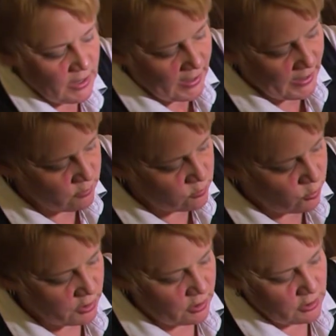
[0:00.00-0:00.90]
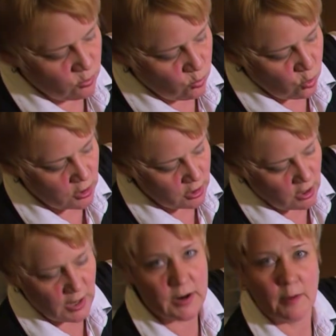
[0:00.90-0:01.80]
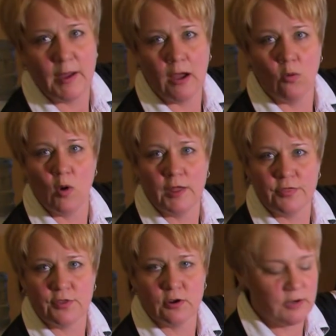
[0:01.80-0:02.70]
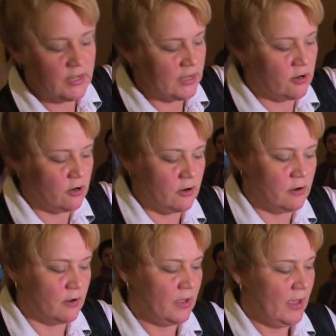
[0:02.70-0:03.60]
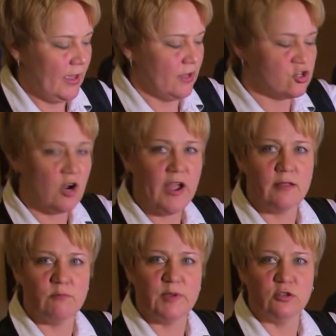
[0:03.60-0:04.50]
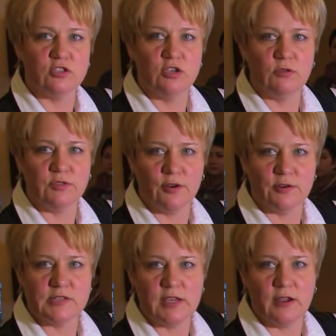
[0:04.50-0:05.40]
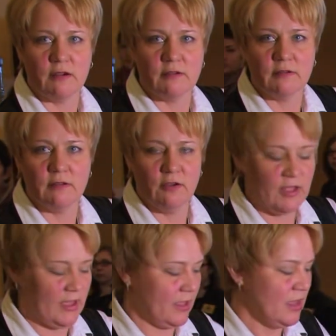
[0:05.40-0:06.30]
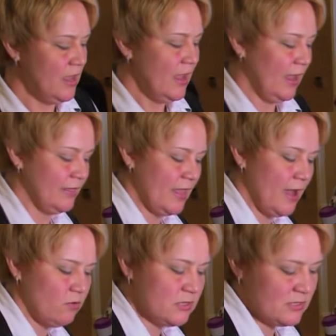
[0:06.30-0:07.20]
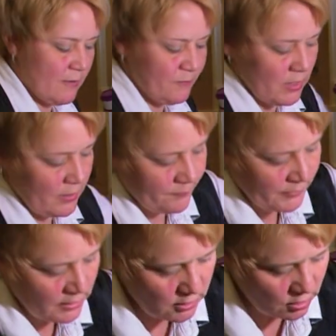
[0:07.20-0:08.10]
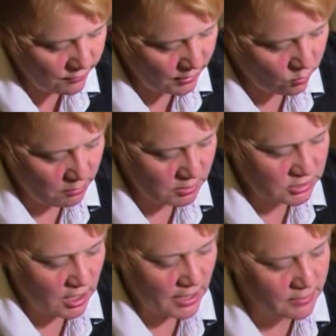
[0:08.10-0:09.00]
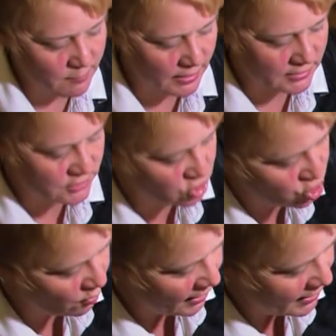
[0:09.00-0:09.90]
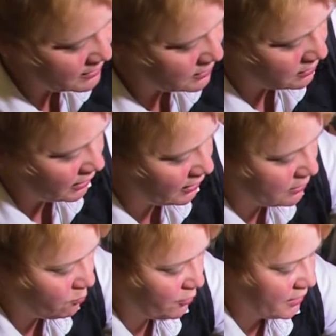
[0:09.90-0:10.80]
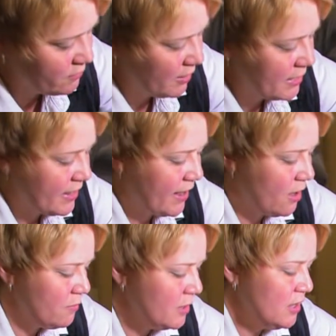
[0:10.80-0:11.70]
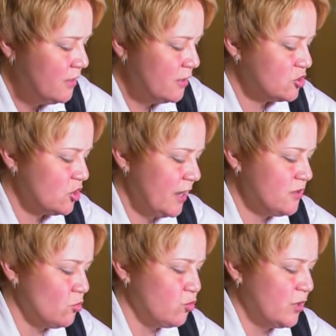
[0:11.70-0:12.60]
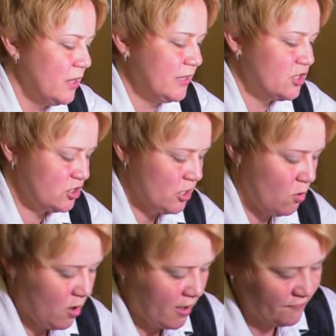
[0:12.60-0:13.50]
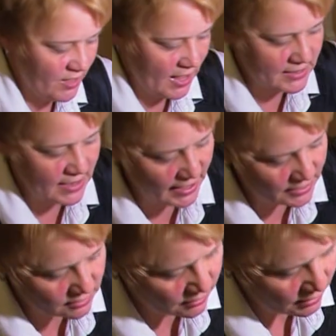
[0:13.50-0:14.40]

and we're going to work on about one third here and try and build two thirds here. Okay, and that was something you know that we were talking about. It's a trend in the breed right now. They're trying to really show off that neck,